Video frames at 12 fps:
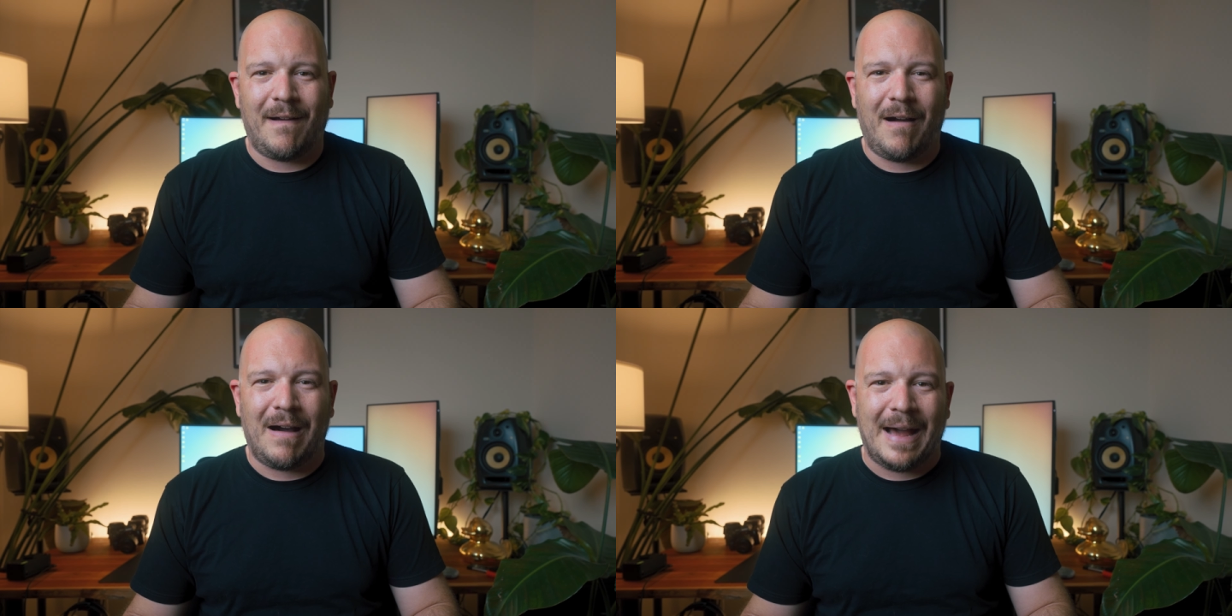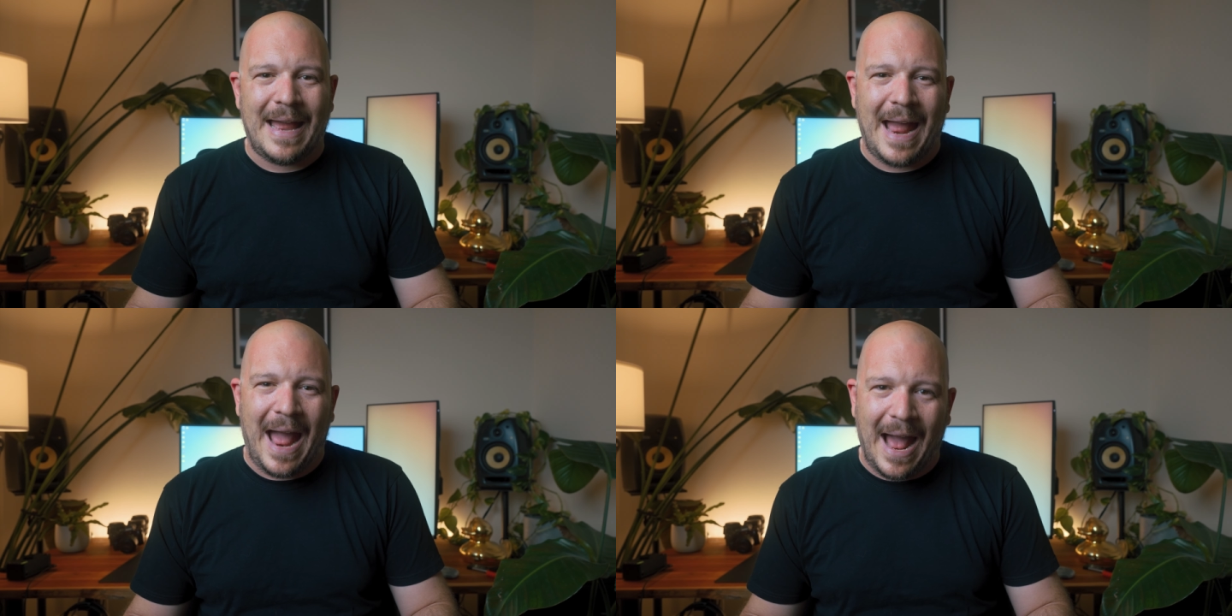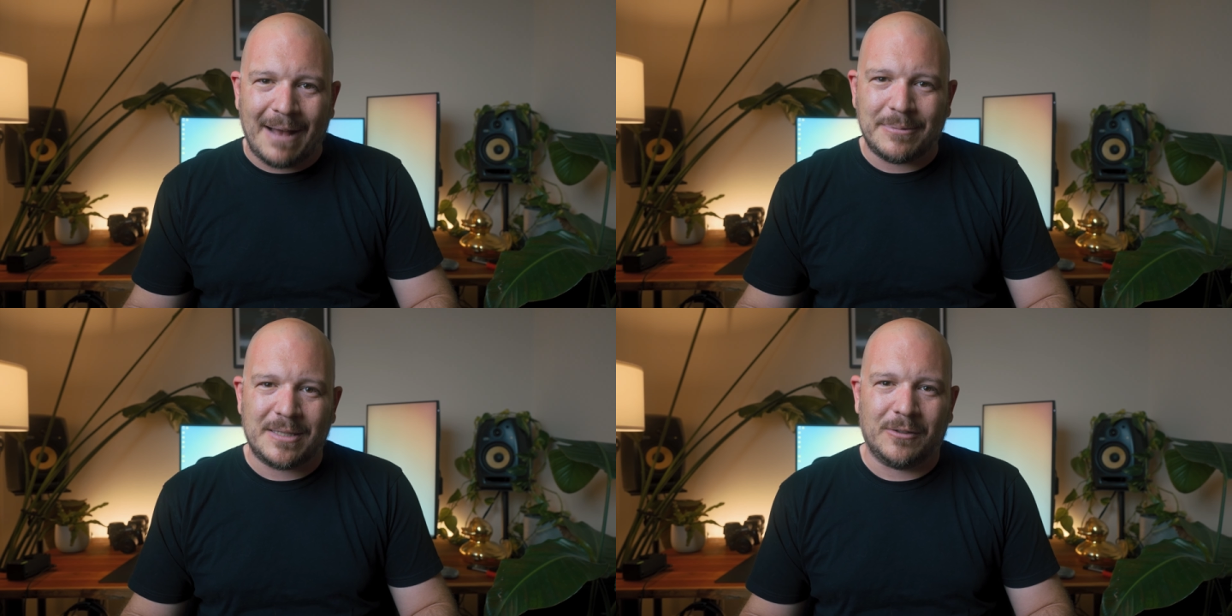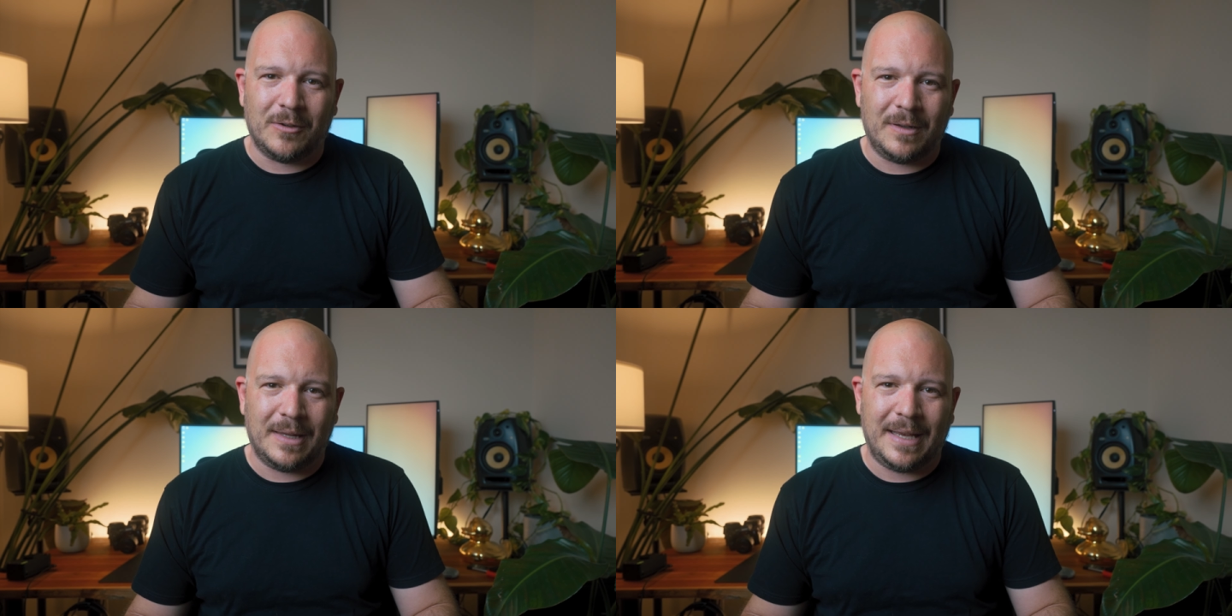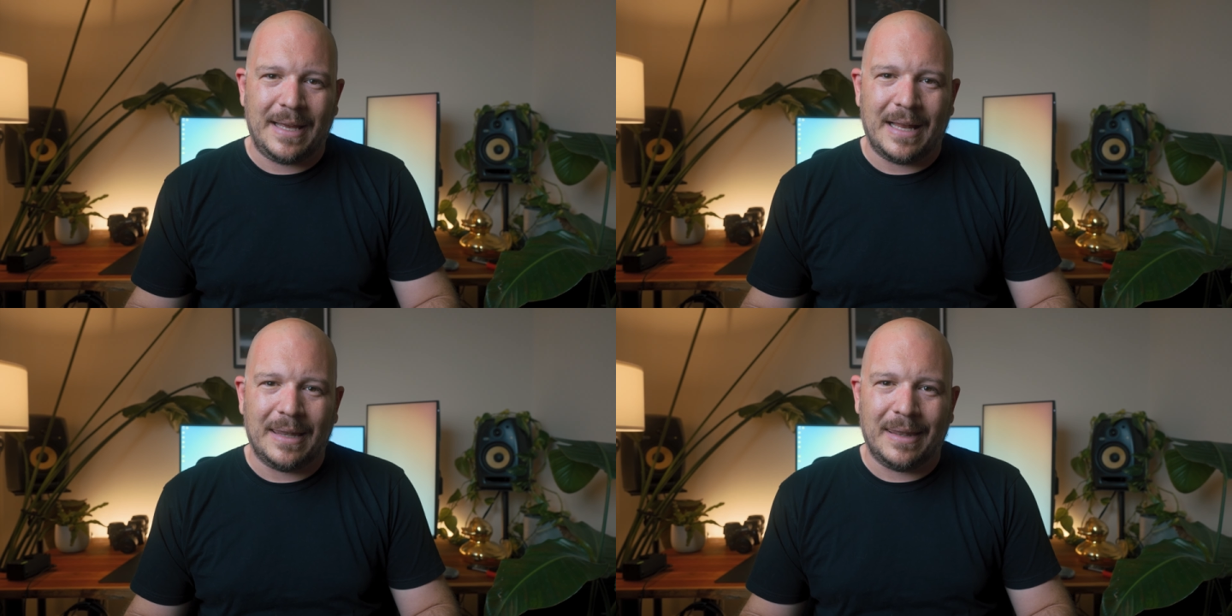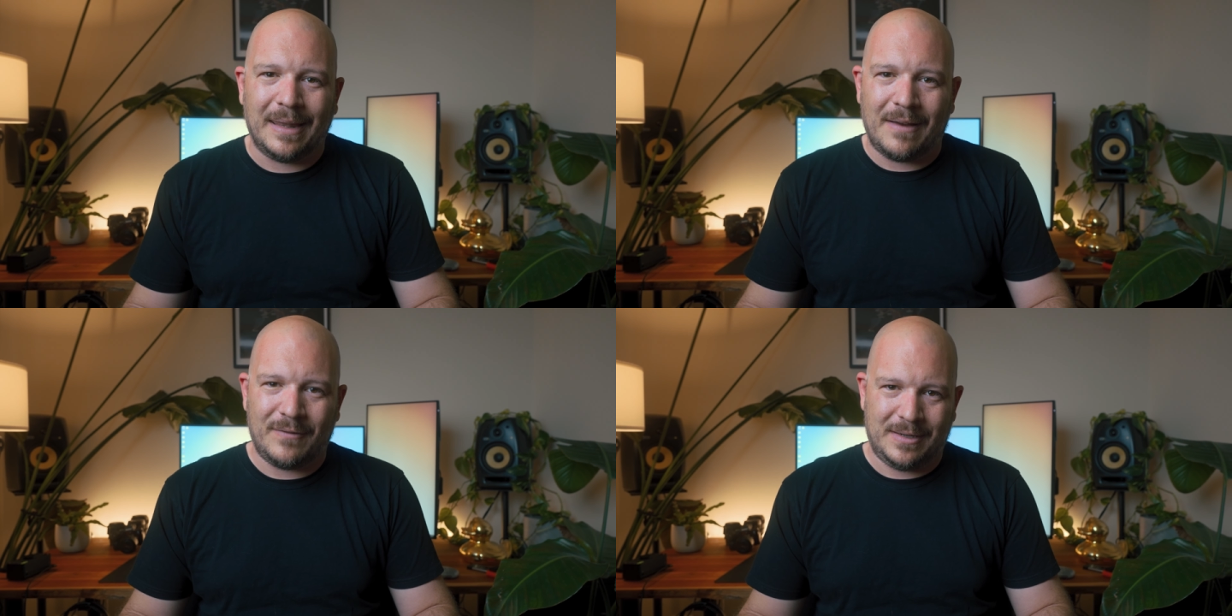I absolutely
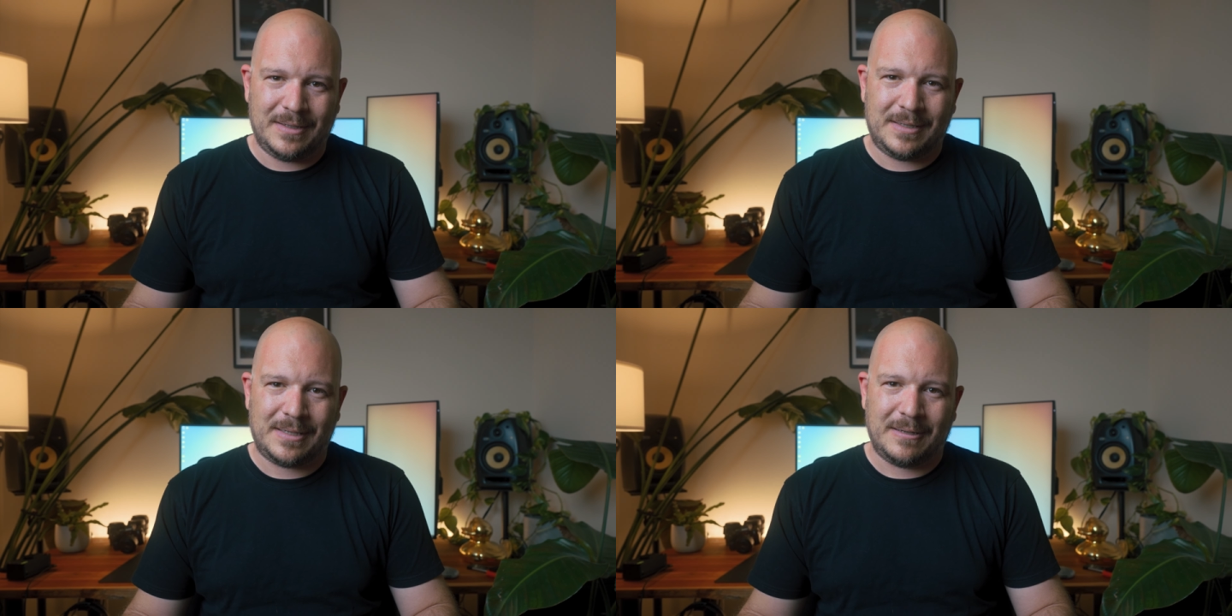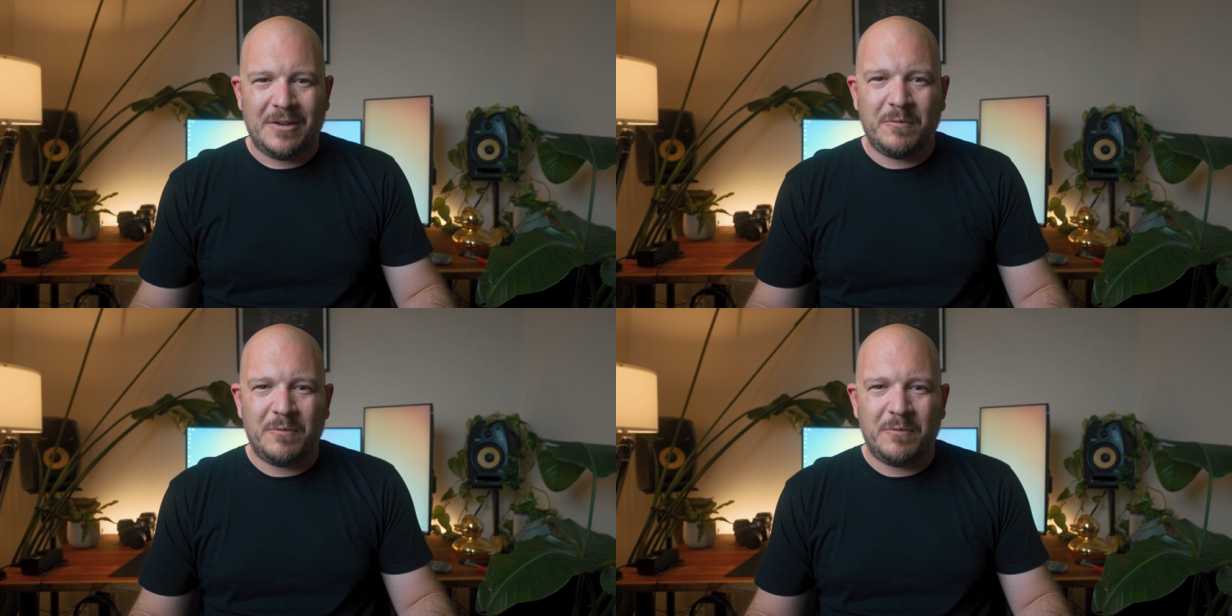love it.